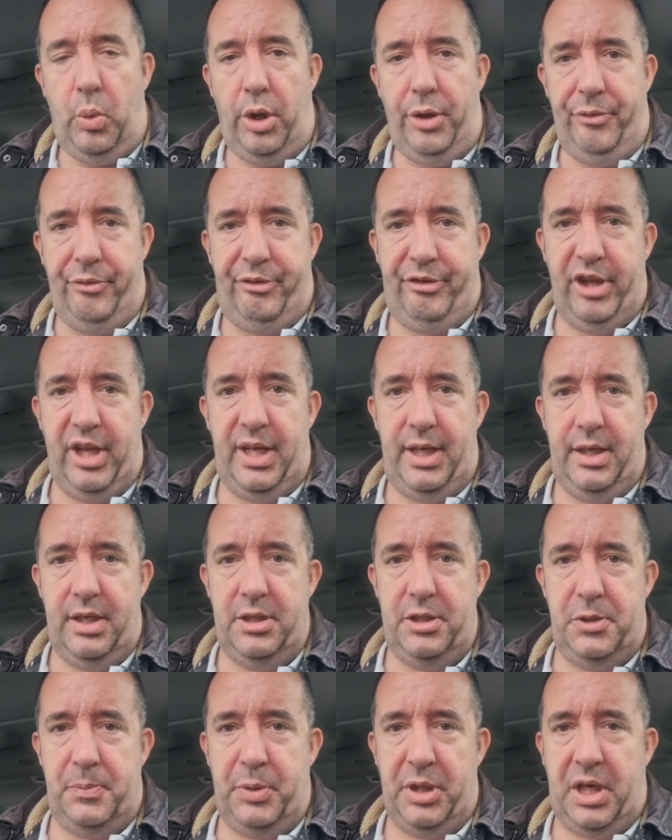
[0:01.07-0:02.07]
One thing
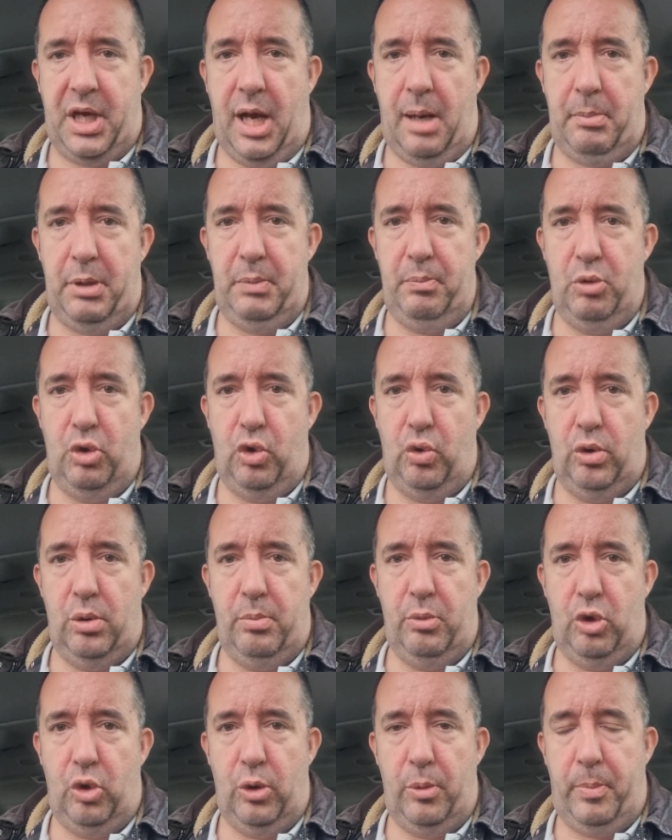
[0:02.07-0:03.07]
that is becoming more
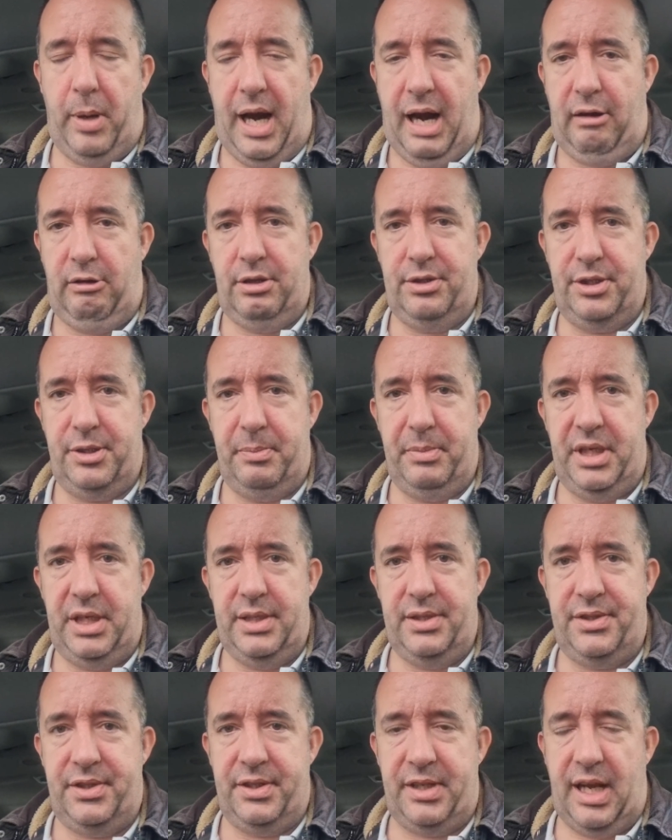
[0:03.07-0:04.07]
and more apparent to
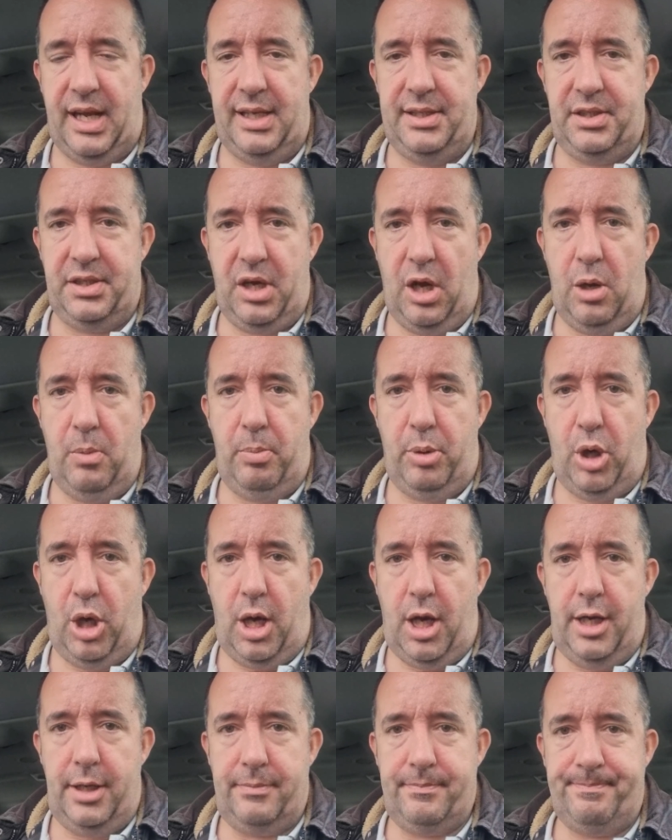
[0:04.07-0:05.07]
me as the days go
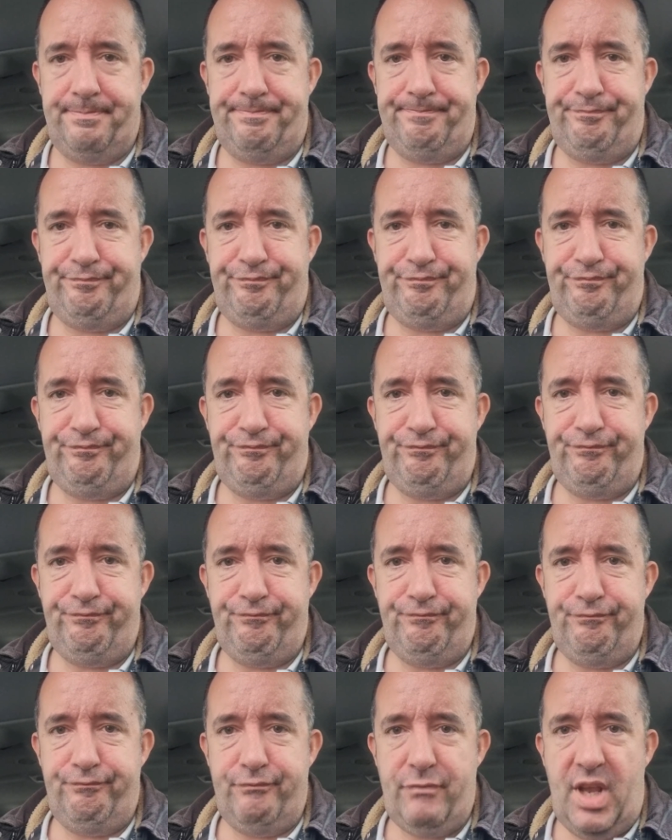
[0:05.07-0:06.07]
by,
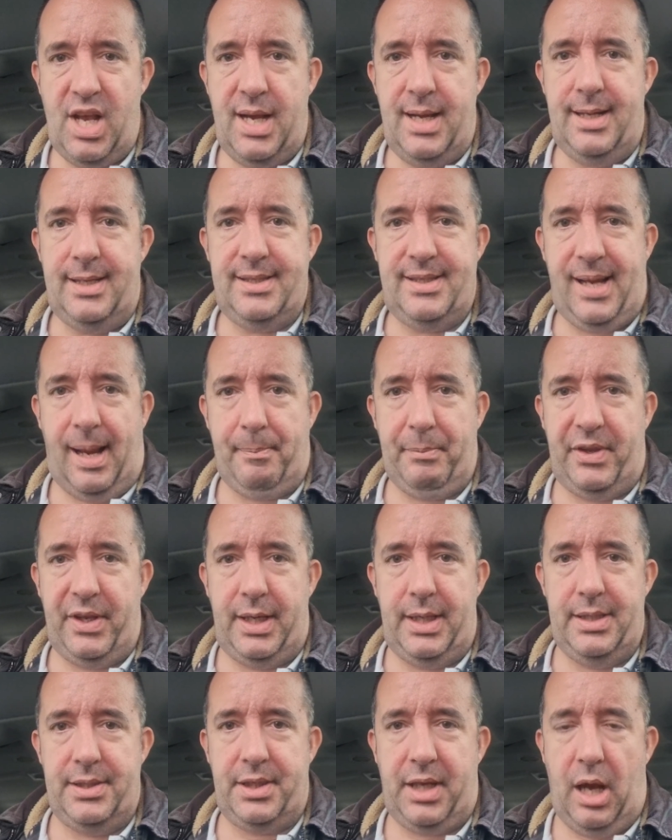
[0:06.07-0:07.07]

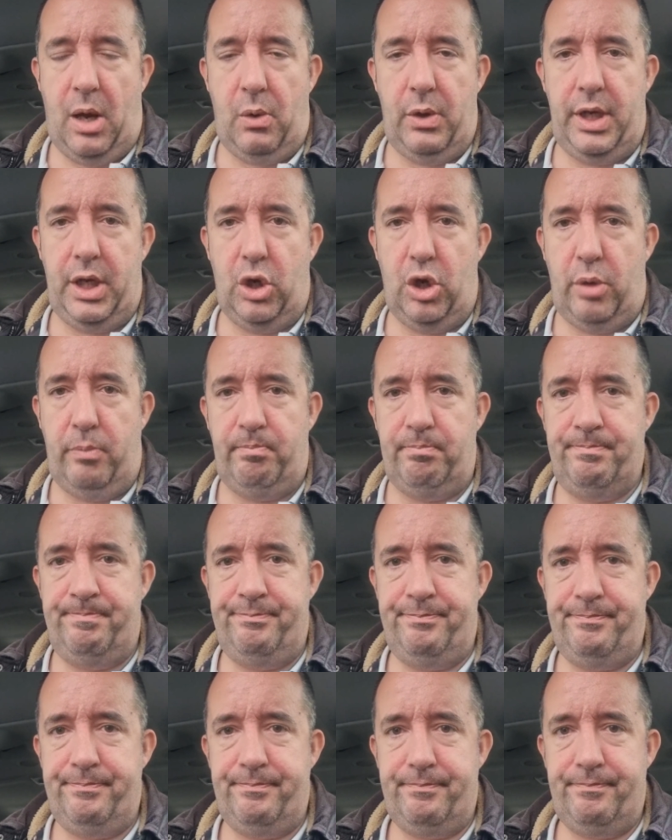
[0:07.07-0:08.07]
something is going on.
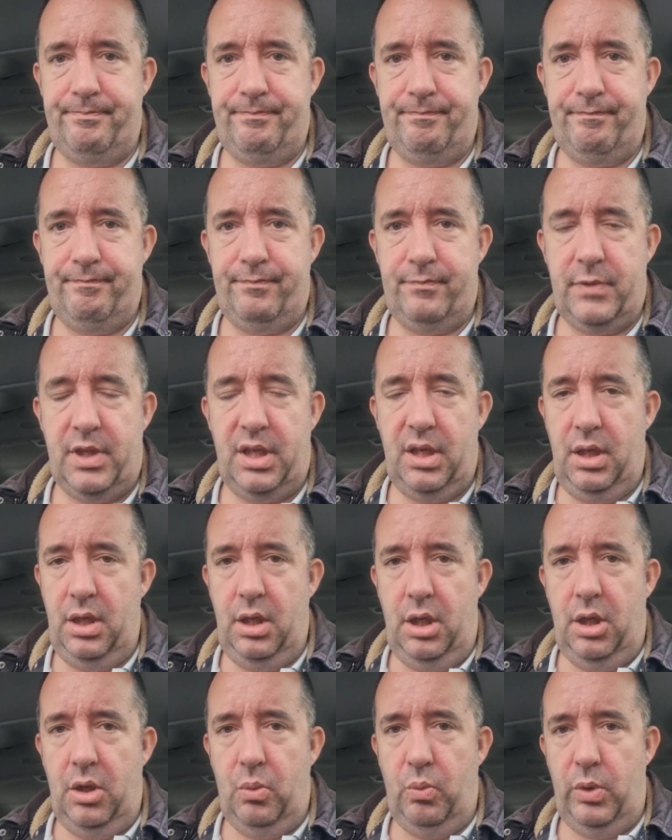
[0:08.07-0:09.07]

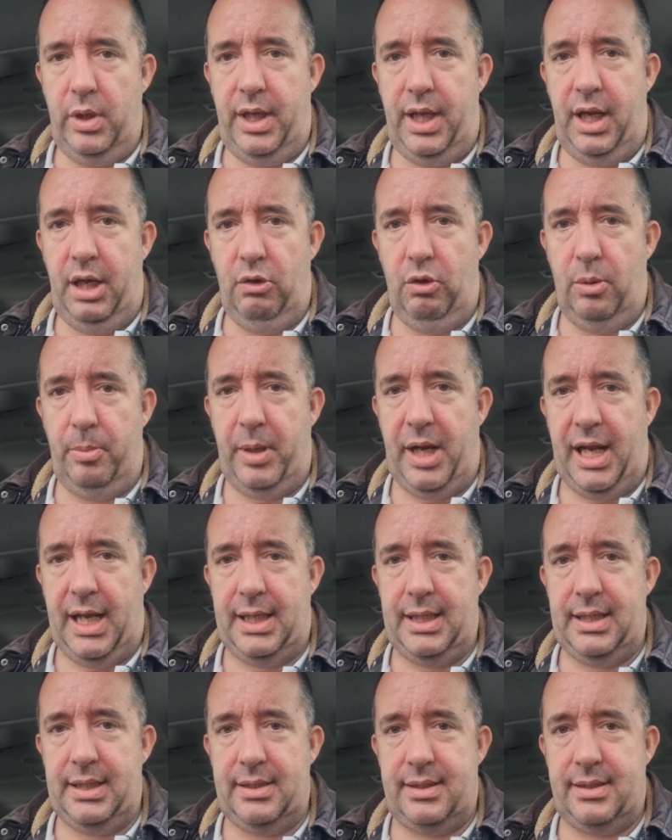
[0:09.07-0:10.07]
We hear
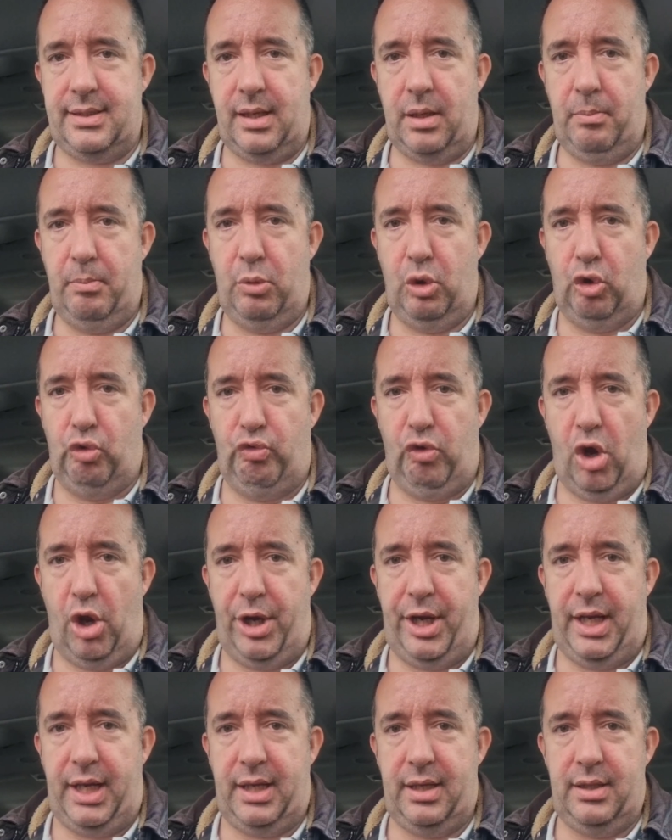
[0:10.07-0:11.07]
about this
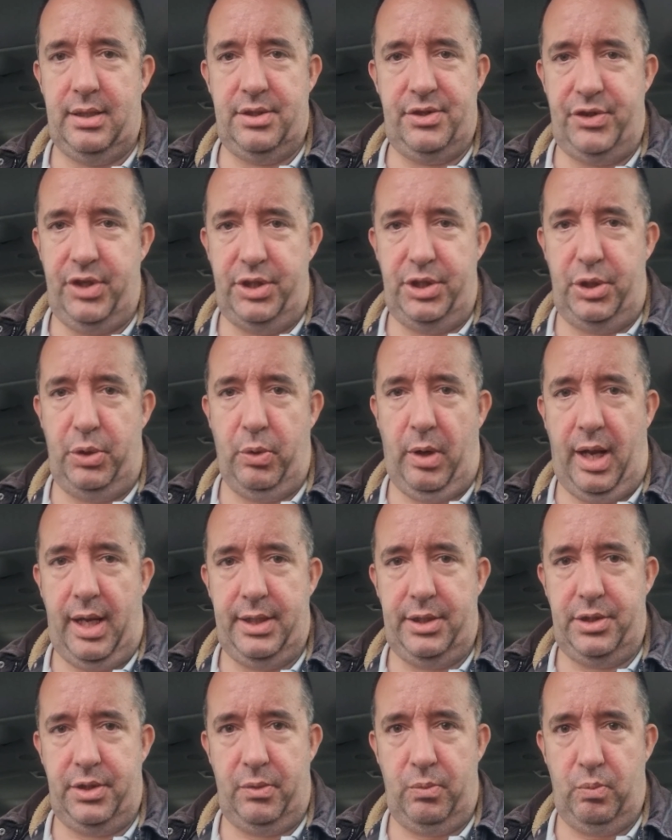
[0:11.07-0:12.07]
moronic
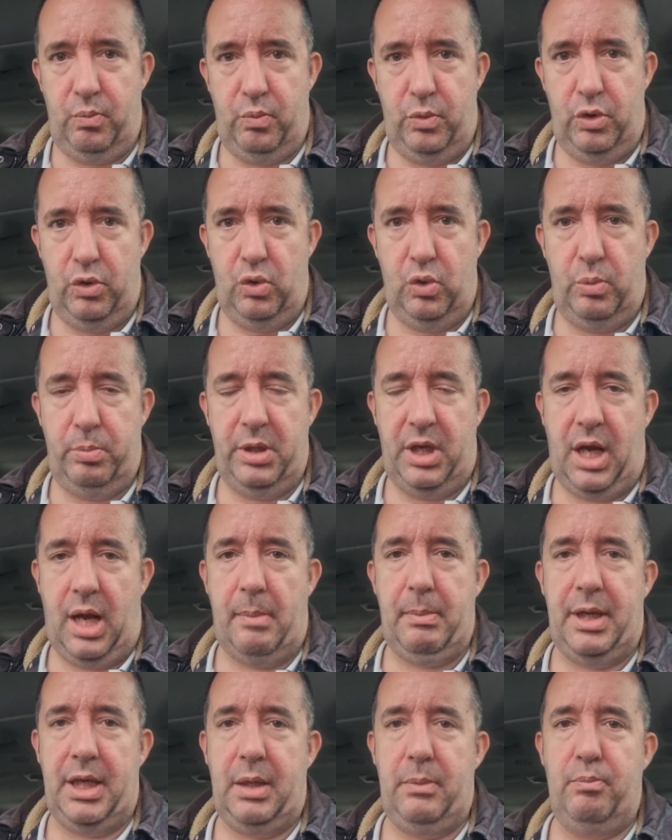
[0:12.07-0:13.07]
situation we're all
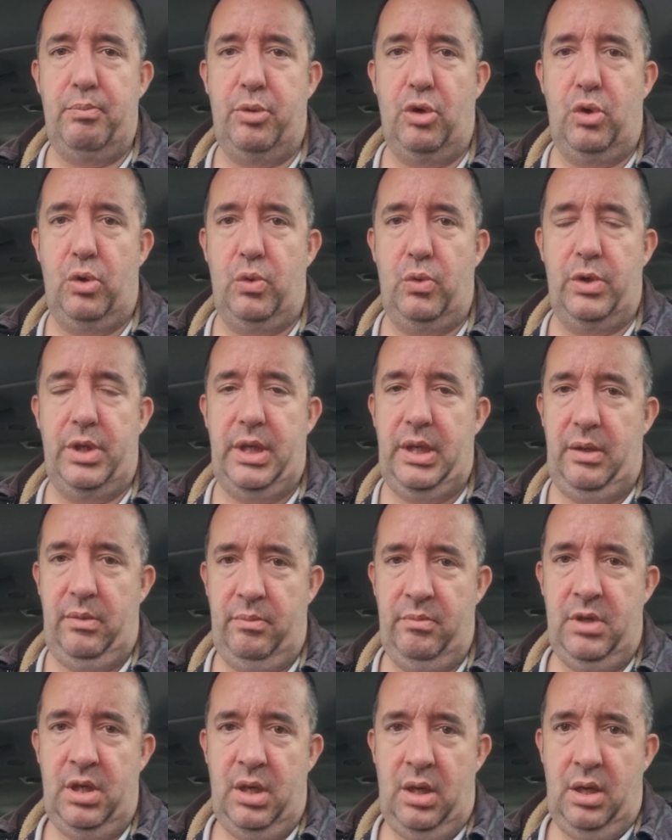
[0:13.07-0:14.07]
becoming embroiled
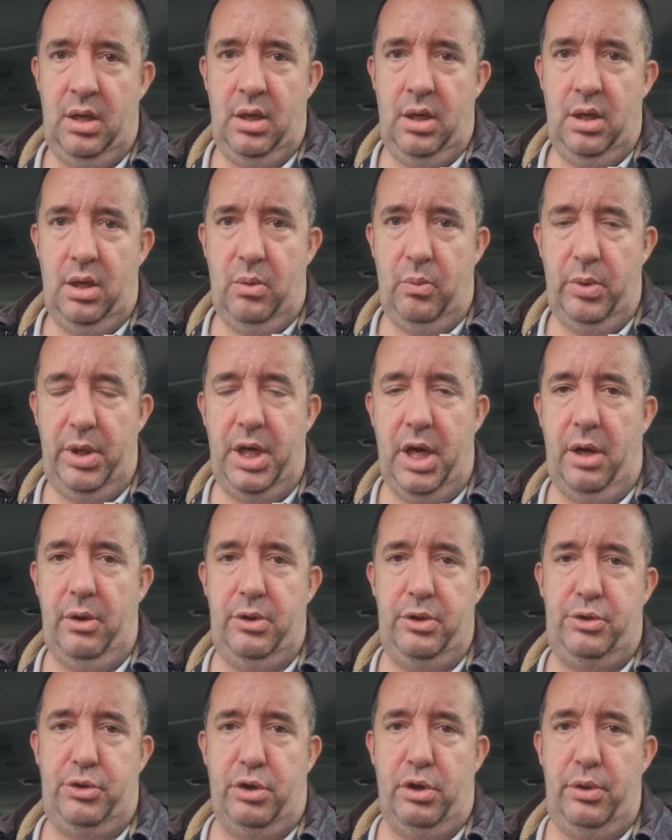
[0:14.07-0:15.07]
in. We know
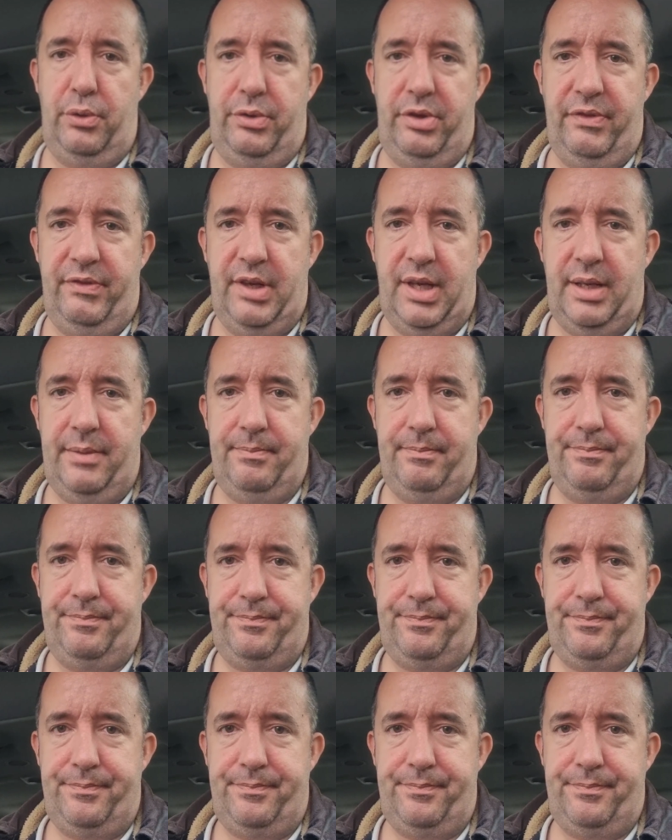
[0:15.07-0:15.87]
the truth of it.